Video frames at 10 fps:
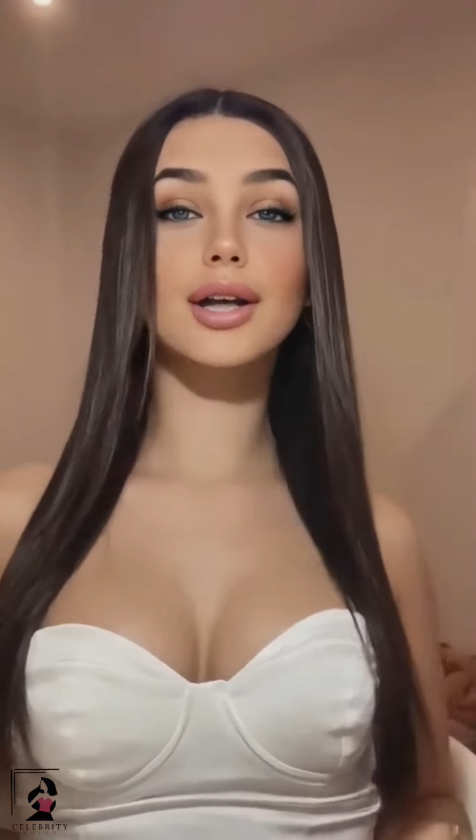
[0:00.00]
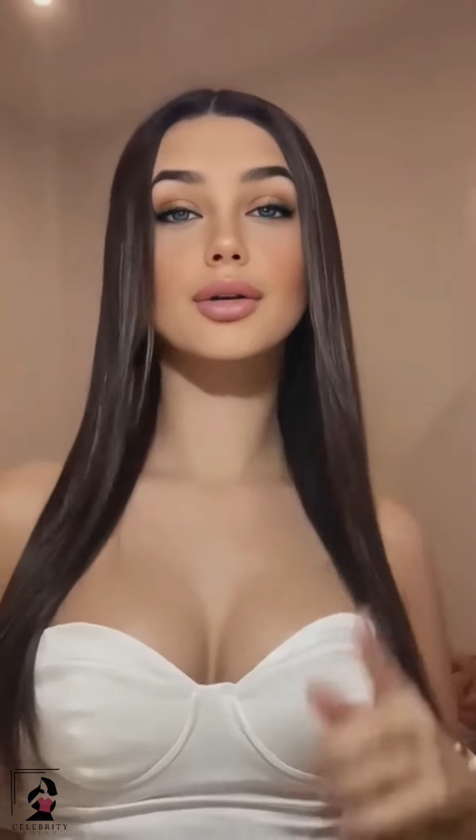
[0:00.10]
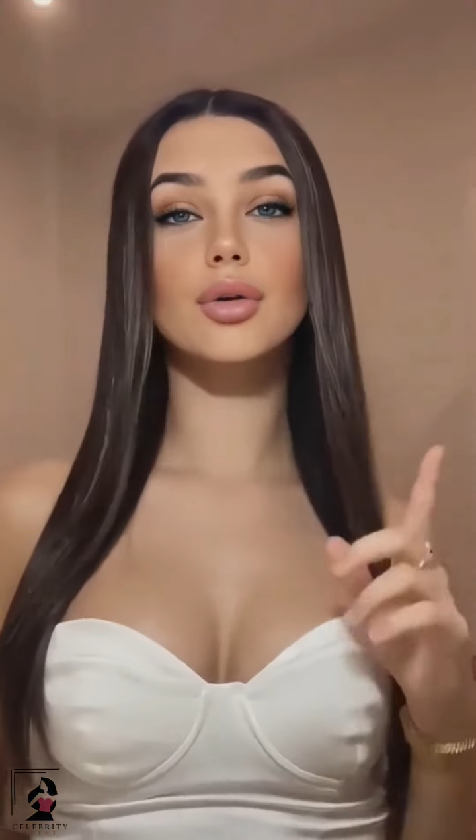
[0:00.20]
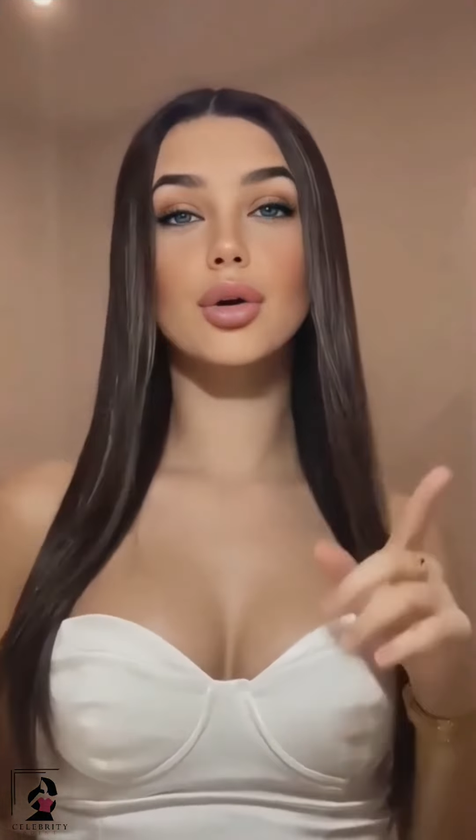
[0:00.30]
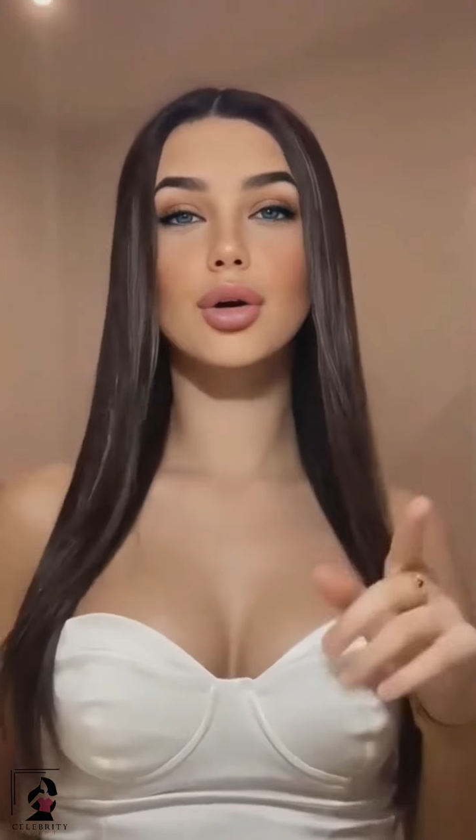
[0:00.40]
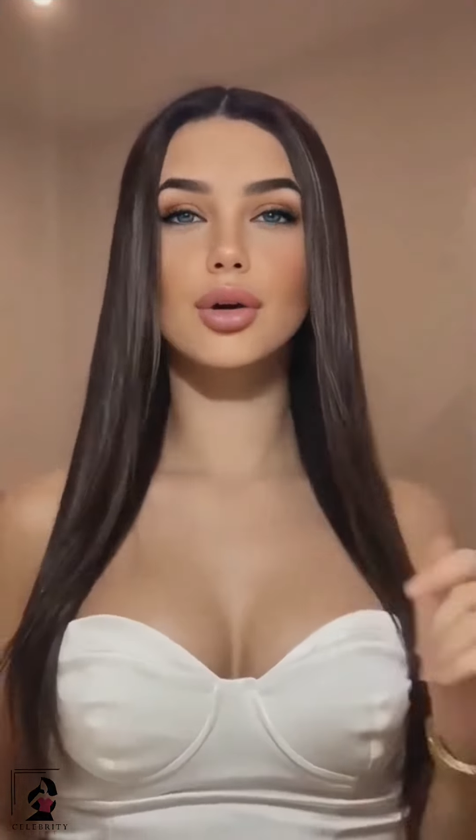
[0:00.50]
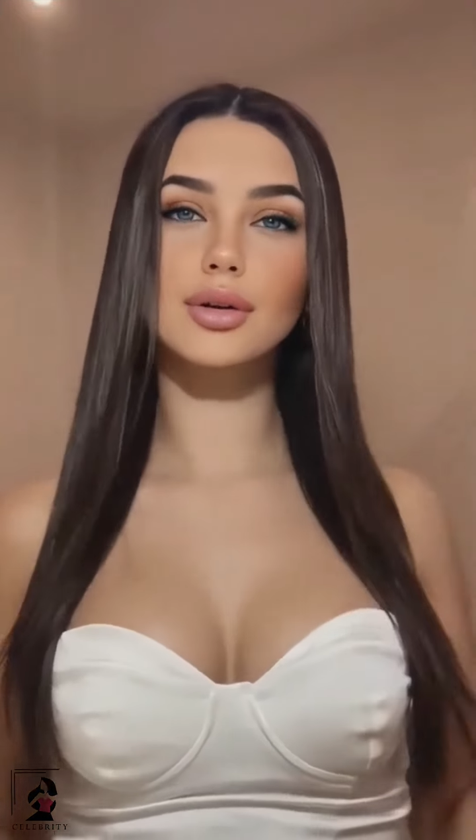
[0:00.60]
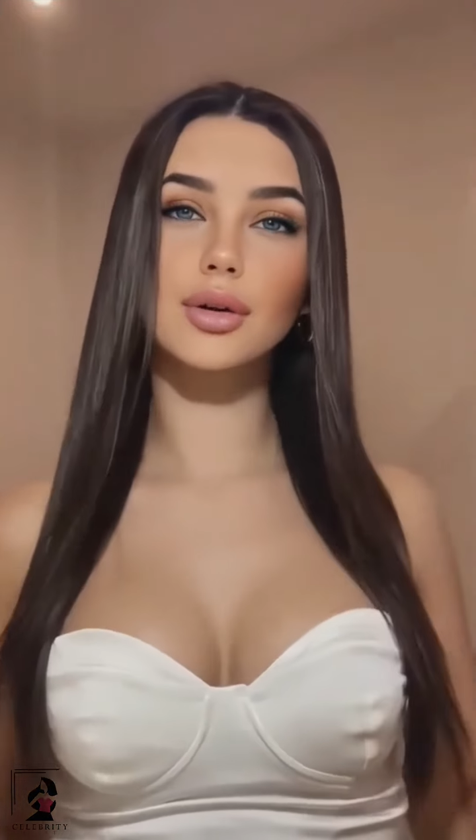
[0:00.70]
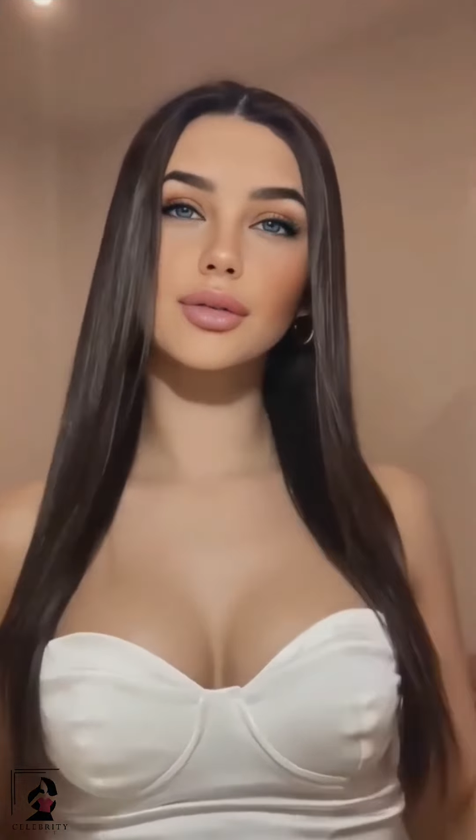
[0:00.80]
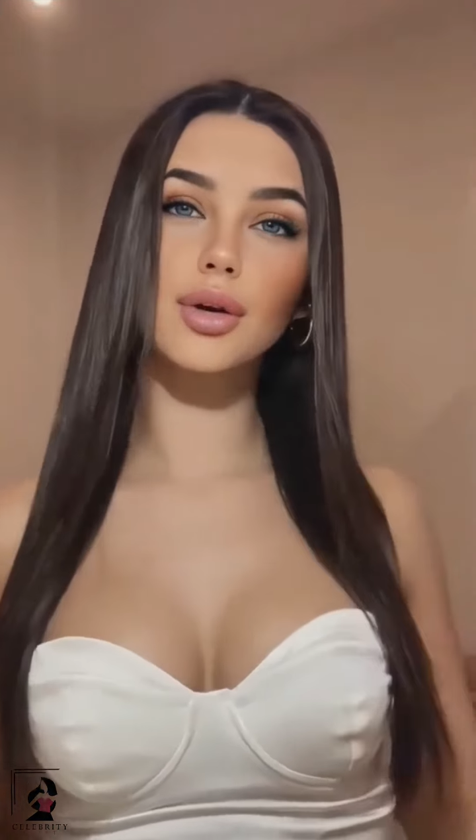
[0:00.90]
and weight
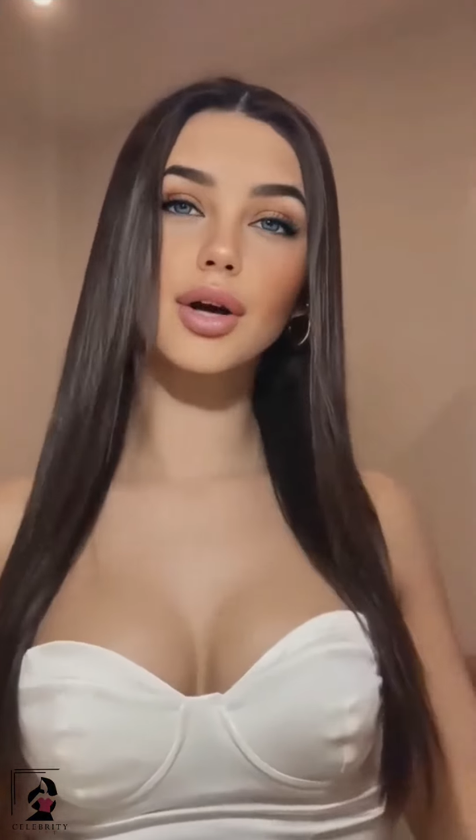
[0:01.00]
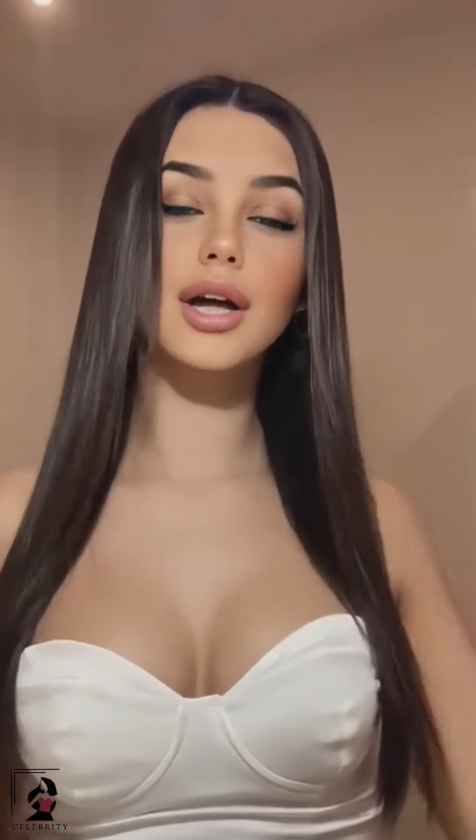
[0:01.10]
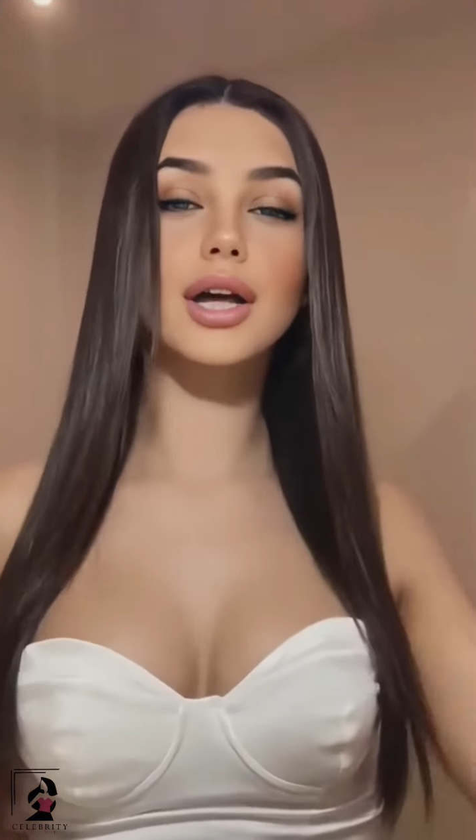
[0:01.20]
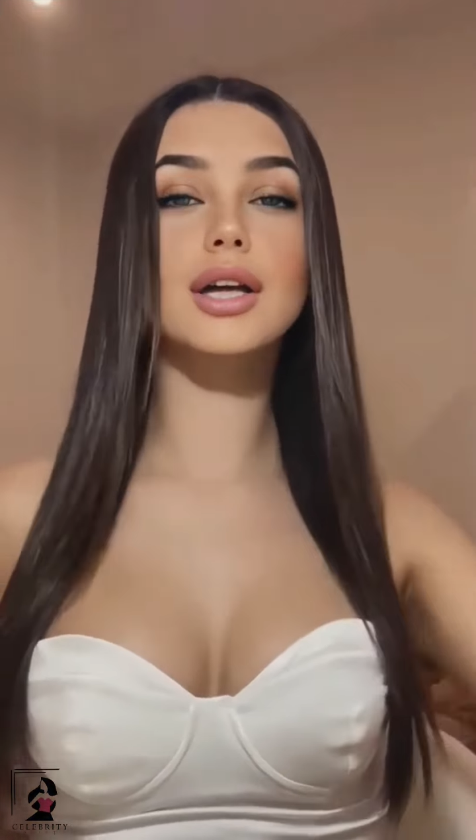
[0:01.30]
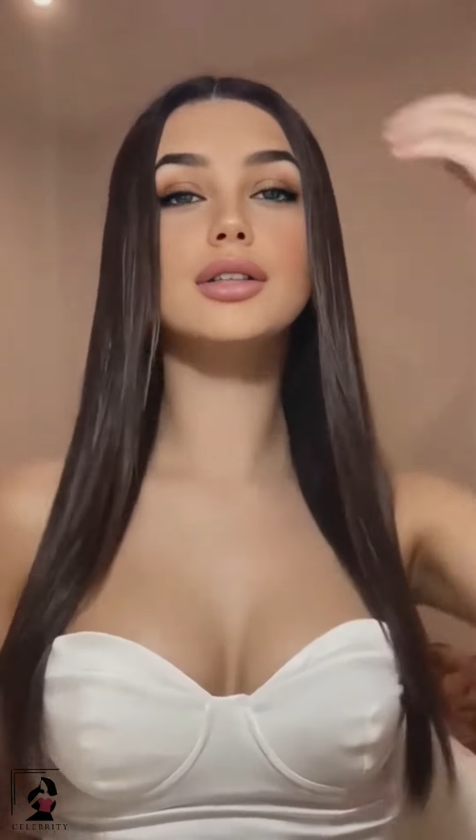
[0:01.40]
is around fifty-six